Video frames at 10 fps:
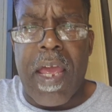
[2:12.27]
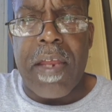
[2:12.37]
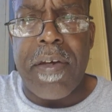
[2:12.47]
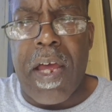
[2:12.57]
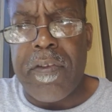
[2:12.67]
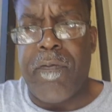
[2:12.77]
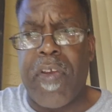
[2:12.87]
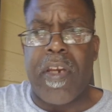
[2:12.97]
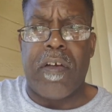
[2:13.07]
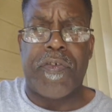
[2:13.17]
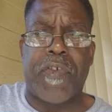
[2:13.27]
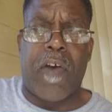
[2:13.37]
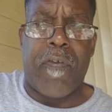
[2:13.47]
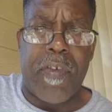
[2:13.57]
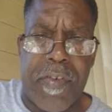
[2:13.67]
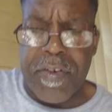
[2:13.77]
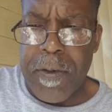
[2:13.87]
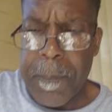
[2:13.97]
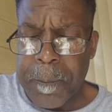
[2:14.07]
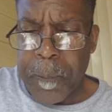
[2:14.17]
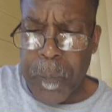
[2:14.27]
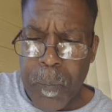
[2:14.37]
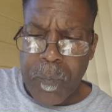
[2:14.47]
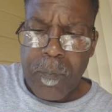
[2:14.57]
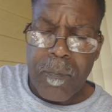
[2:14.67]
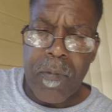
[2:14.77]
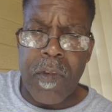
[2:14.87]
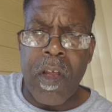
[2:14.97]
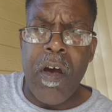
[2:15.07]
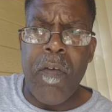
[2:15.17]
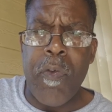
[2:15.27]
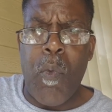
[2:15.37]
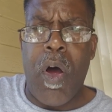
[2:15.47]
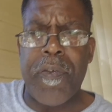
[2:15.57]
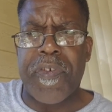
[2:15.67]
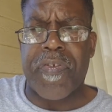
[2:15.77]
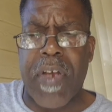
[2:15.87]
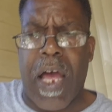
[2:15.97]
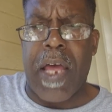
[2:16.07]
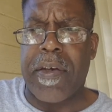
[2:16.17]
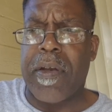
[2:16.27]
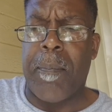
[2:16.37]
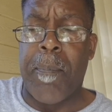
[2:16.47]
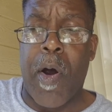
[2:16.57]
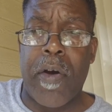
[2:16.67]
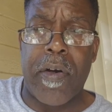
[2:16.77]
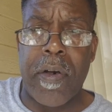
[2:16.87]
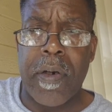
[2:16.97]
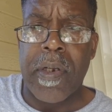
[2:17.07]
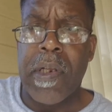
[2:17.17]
had not the video surfaced of the Walter Scott murder